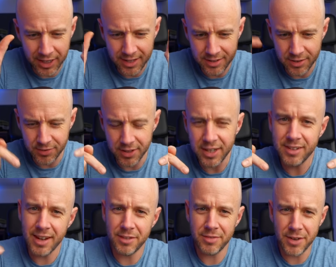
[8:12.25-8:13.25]
cases for these
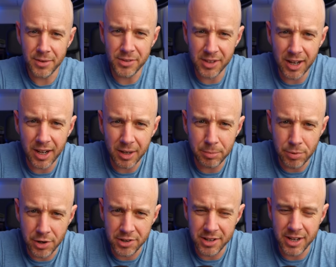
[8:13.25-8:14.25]
headphones are
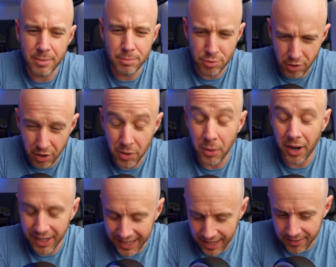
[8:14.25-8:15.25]
pretty pro,
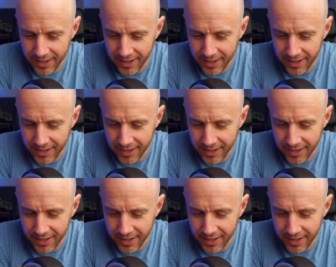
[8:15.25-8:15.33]
I get